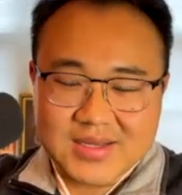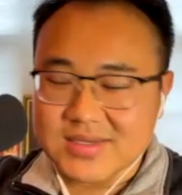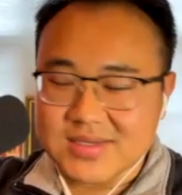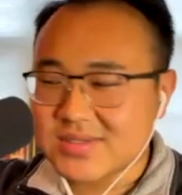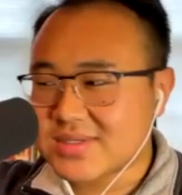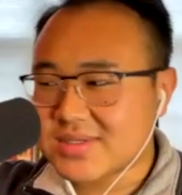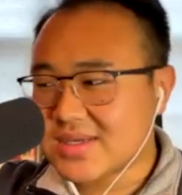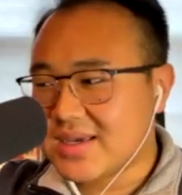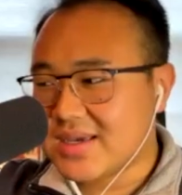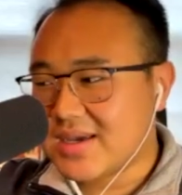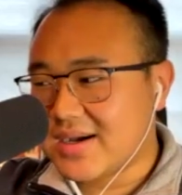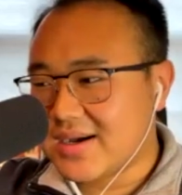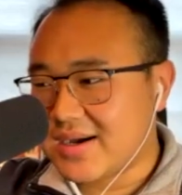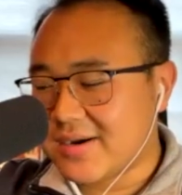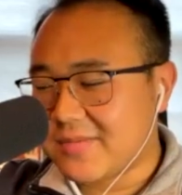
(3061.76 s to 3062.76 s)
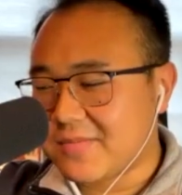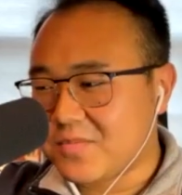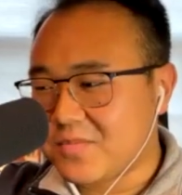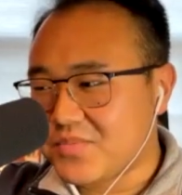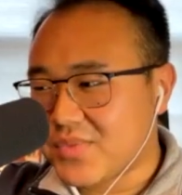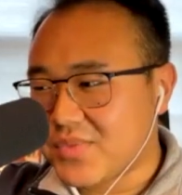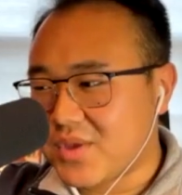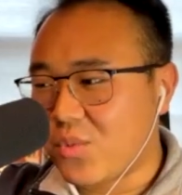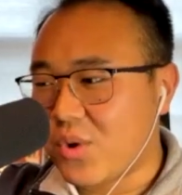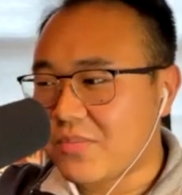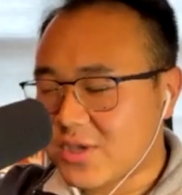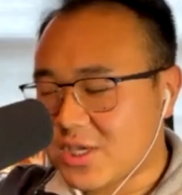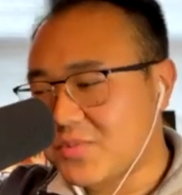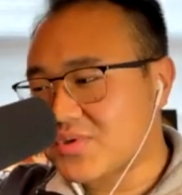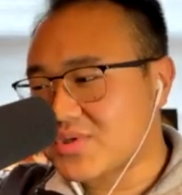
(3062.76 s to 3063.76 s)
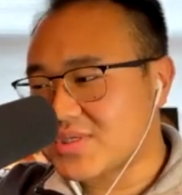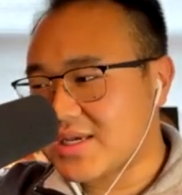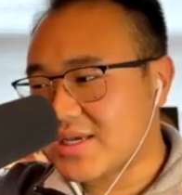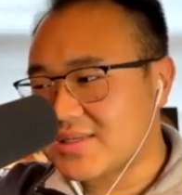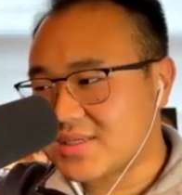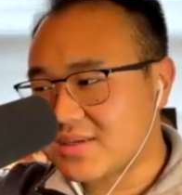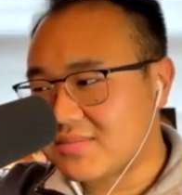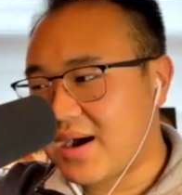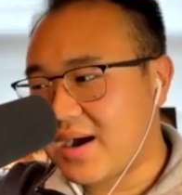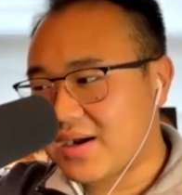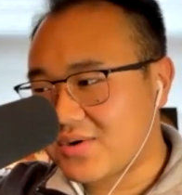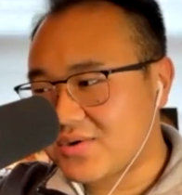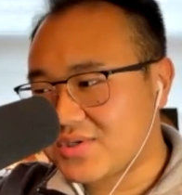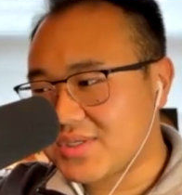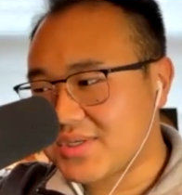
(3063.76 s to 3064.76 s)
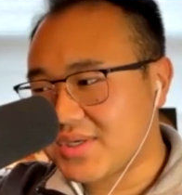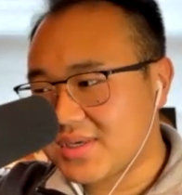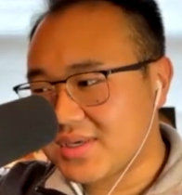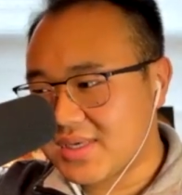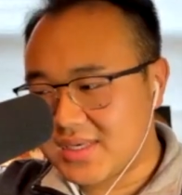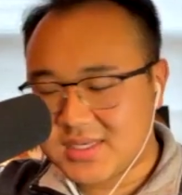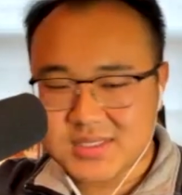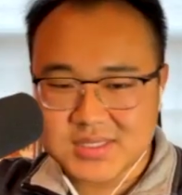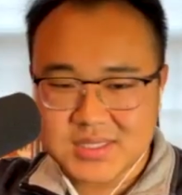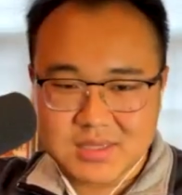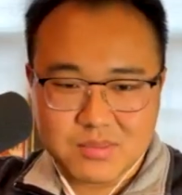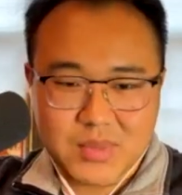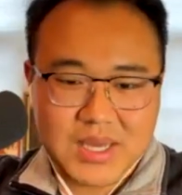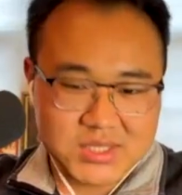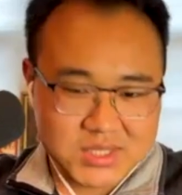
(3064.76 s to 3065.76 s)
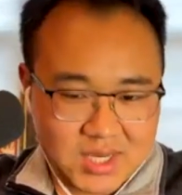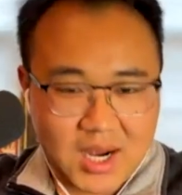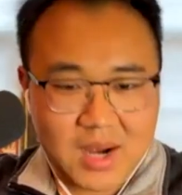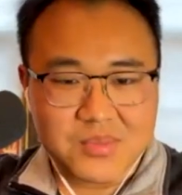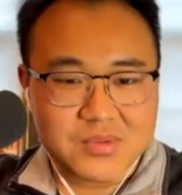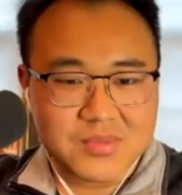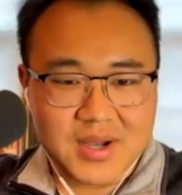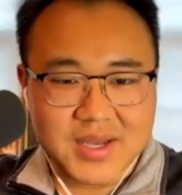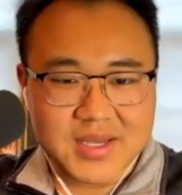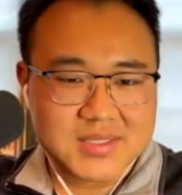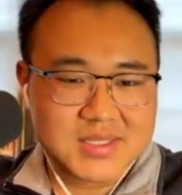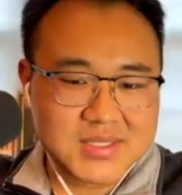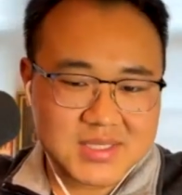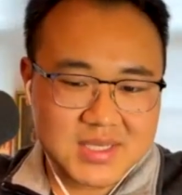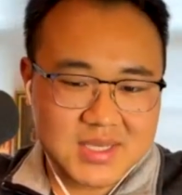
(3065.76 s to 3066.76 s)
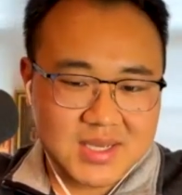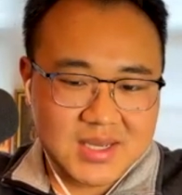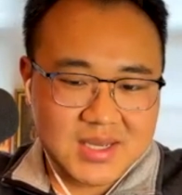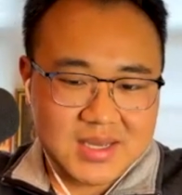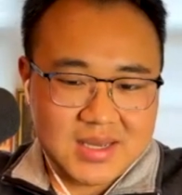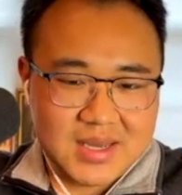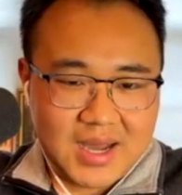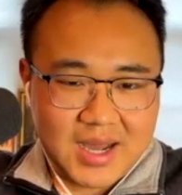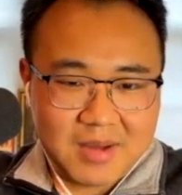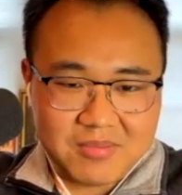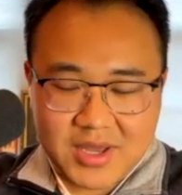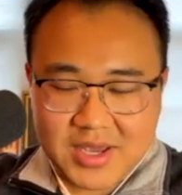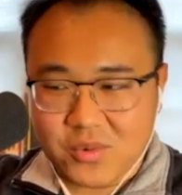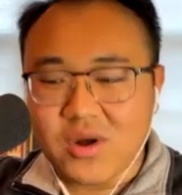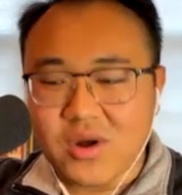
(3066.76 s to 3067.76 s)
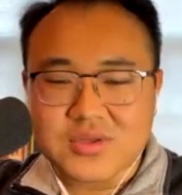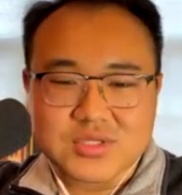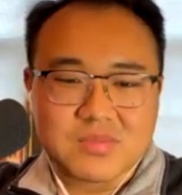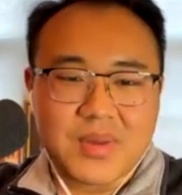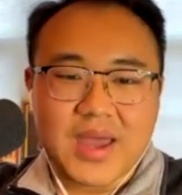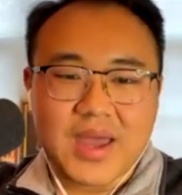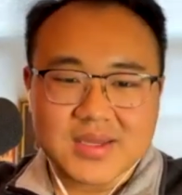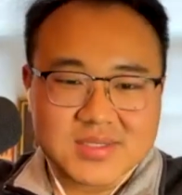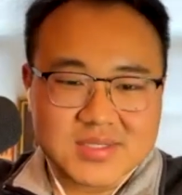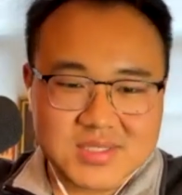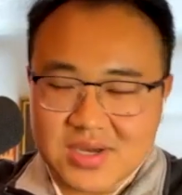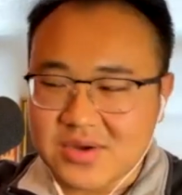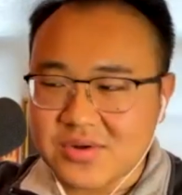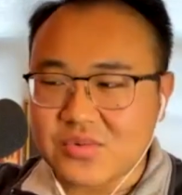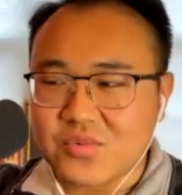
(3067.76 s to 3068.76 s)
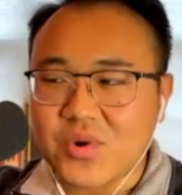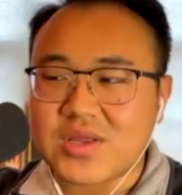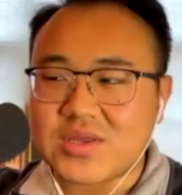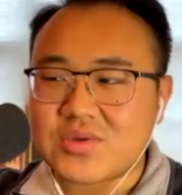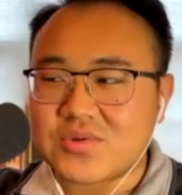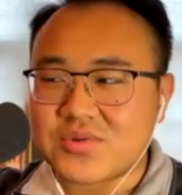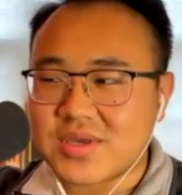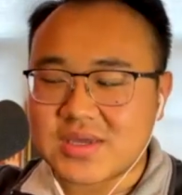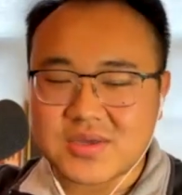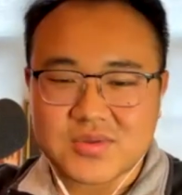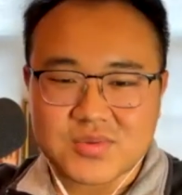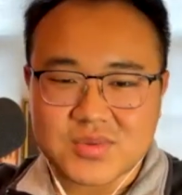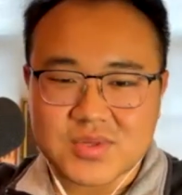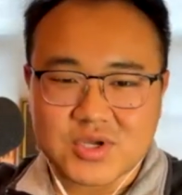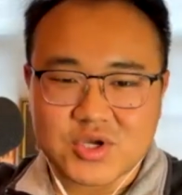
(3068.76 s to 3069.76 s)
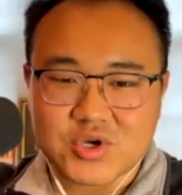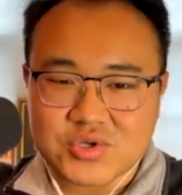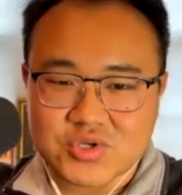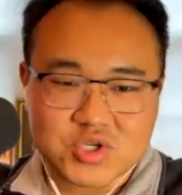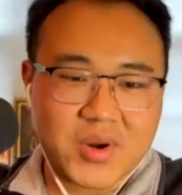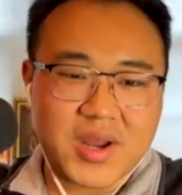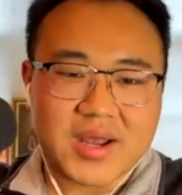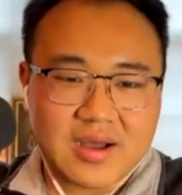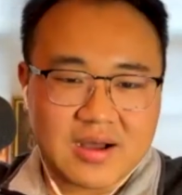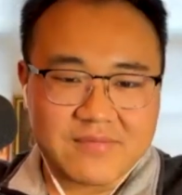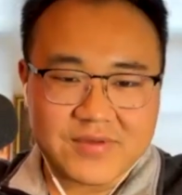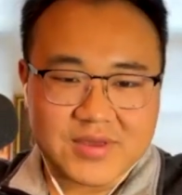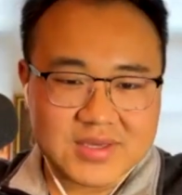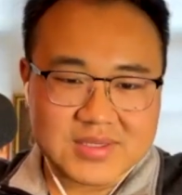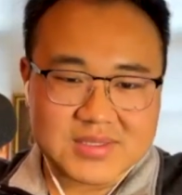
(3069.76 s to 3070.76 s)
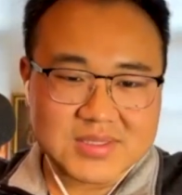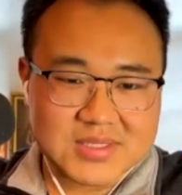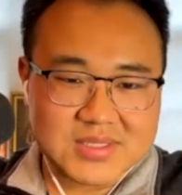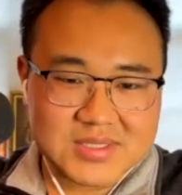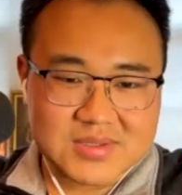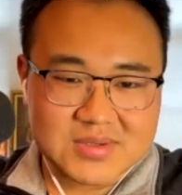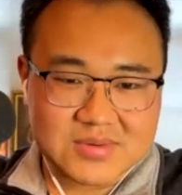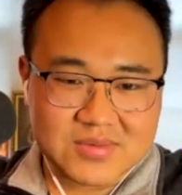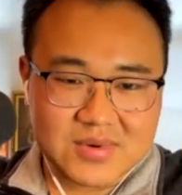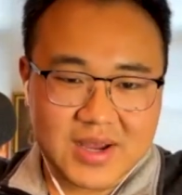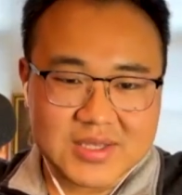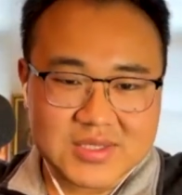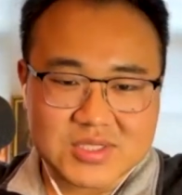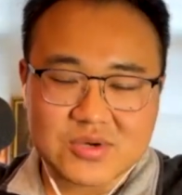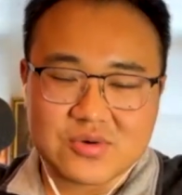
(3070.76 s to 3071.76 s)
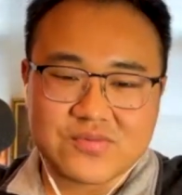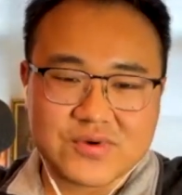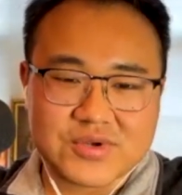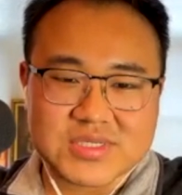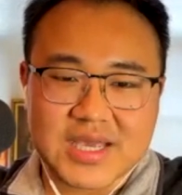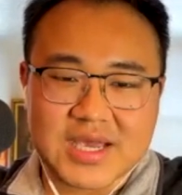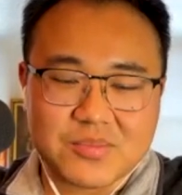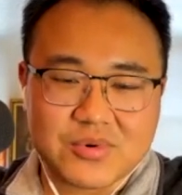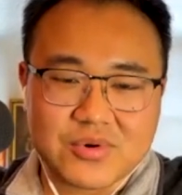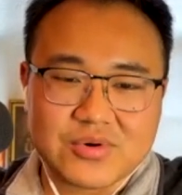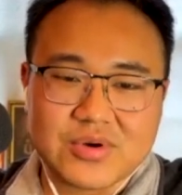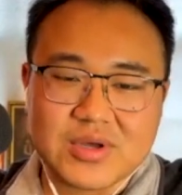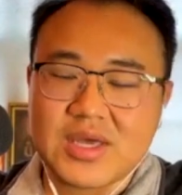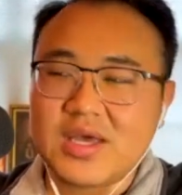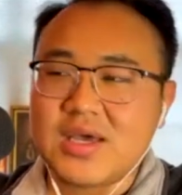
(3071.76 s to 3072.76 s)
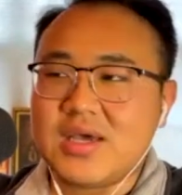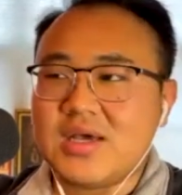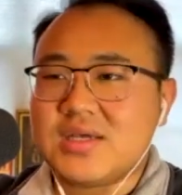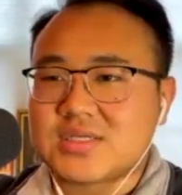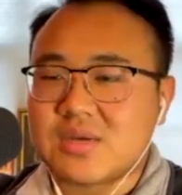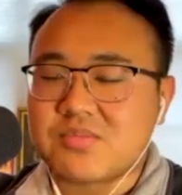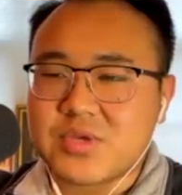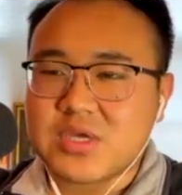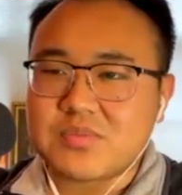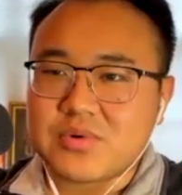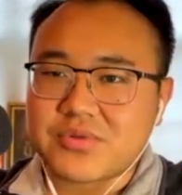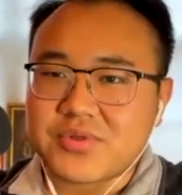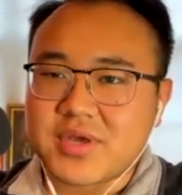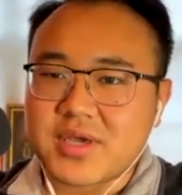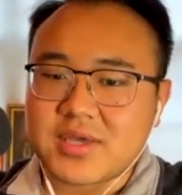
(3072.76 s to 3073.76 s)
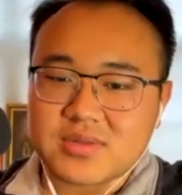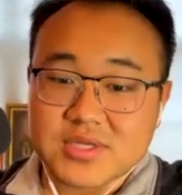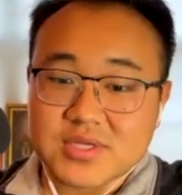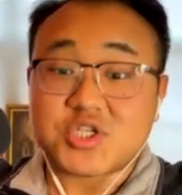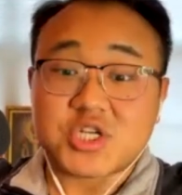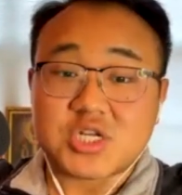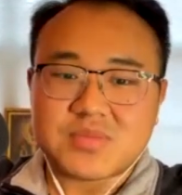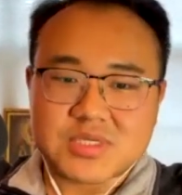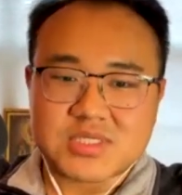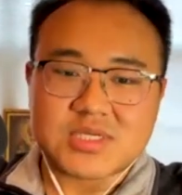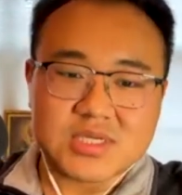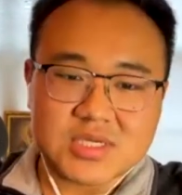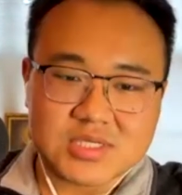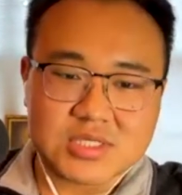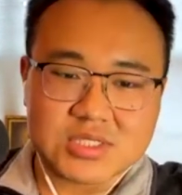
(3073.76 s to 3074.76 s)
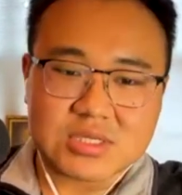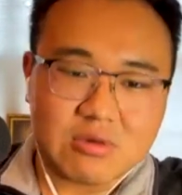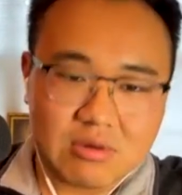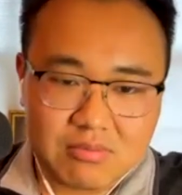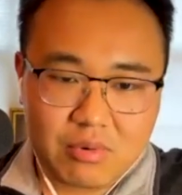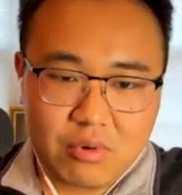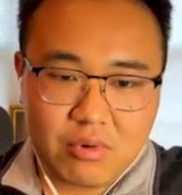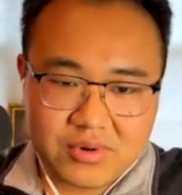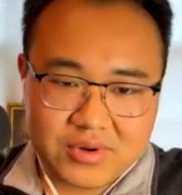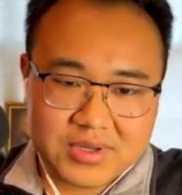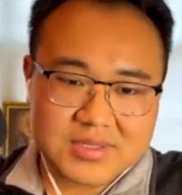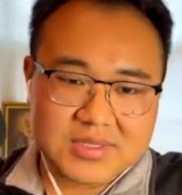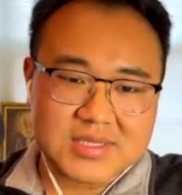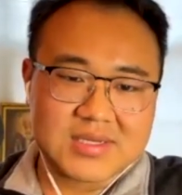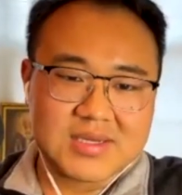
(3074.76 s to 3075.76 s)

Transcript: is, um, when people say that democracy is the best compromise, I'm like, well, it depends on what you think the good trade off is, right? So, for example, some people think legitimacy is so important